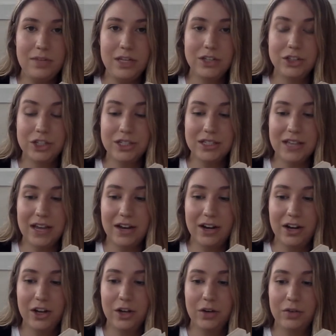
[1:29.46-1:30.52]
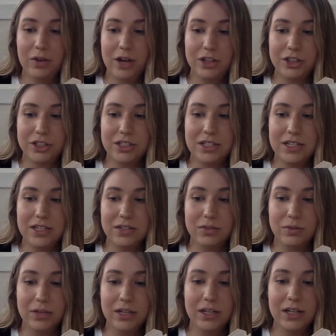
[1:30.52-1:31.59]
Just then, Roger sneezed
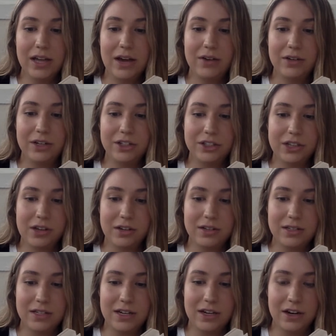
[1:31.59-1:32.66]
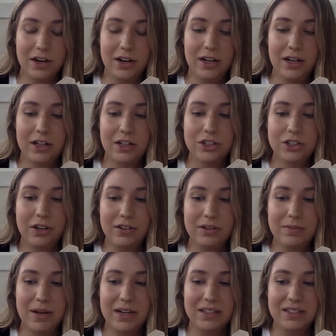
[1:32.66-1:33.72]
real loud near Sheldon's ear.
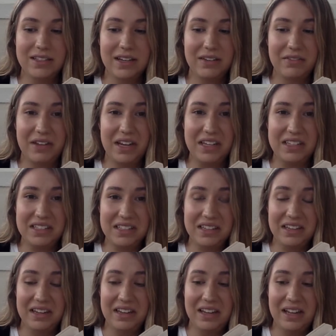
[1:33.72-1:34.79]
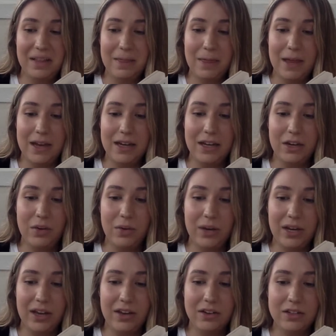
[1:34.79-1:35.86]
Sheldon made a sick face. Then he quick
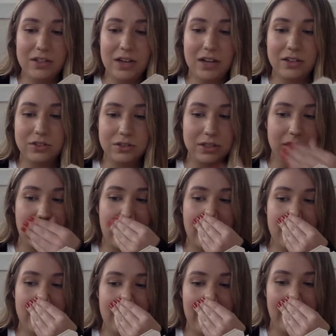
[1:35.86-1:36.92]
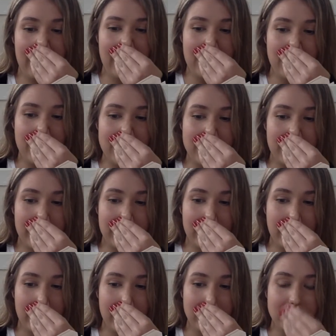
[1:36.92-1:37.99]
held his nostrils again, and he whispered the
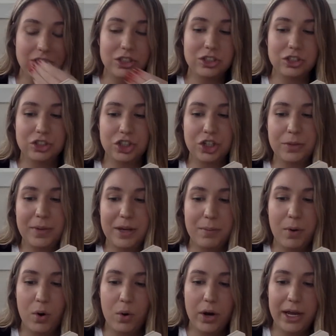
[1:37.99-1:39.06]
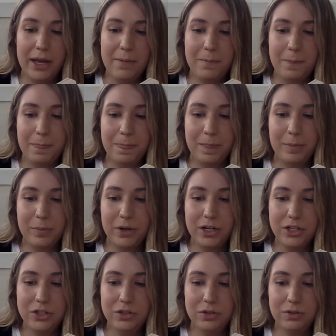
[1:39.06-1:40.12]
words, "Jeremy boy." Pretty
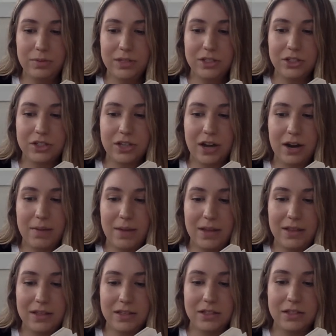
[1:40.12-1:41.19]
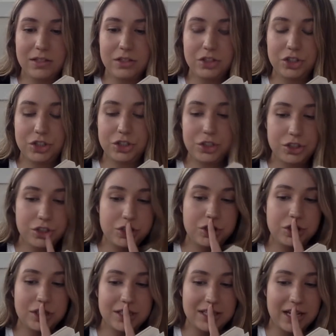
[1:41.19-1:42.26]
soon, Mr. Scary made the
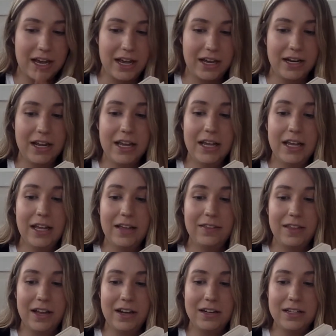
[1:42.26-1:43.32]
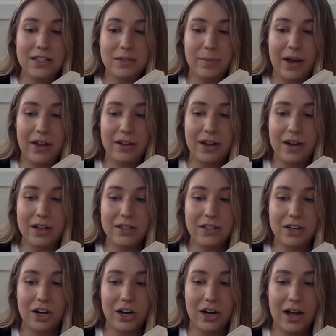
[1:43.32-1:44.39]
shh sign. Then he smiled at us in
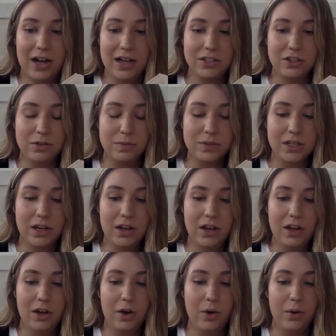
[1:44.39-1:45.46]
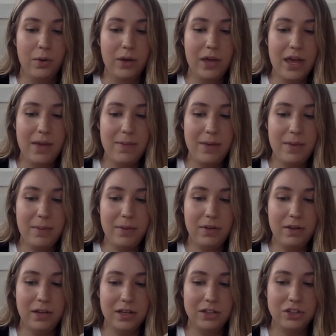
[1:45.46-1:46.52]
our costumes. "Okay, people,
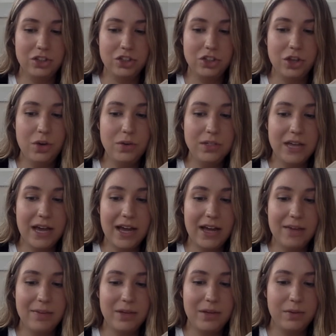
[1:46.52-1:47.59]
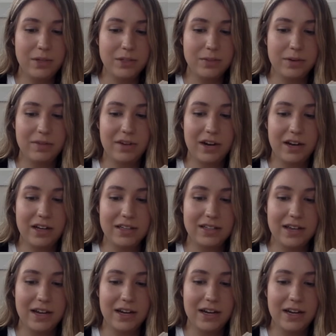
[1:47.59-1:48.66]
it's showtime," he whispered very
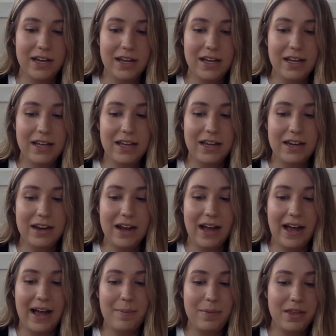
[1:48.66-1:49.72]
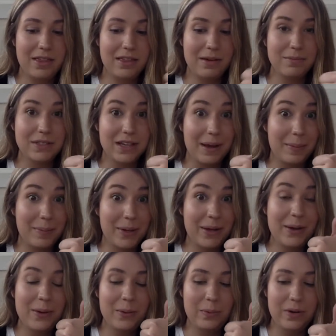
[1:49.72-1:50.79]
excited. He did a happy thumbs up.
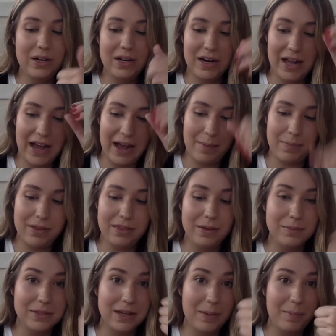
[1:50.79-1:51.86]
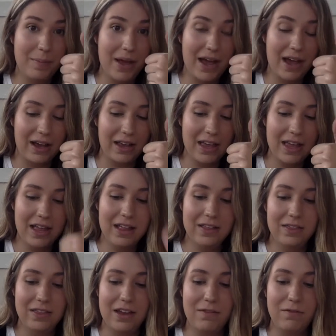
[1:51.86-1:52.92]
We did a happy thumbs up back.
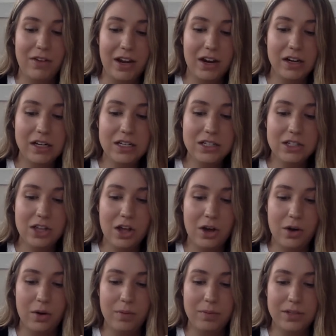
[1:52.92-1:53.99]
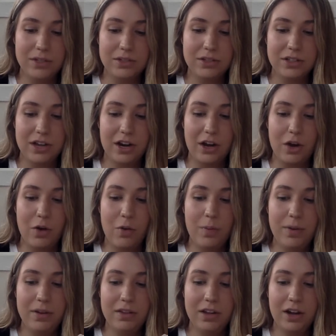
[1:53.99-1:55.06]
Then, very slow, Mr. Scary
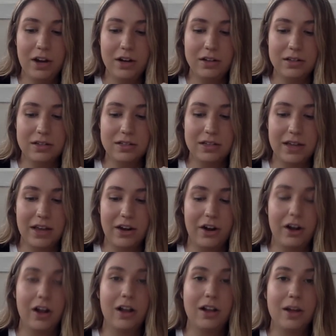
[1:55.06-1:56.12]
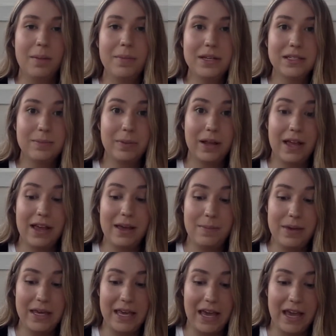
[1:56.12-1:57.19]
opened the curtains, and our Columbus play
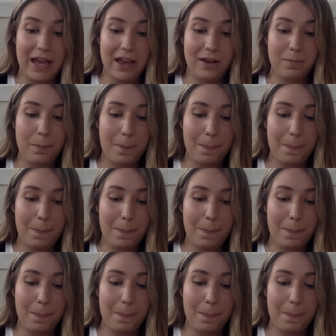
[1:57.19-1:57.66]
began.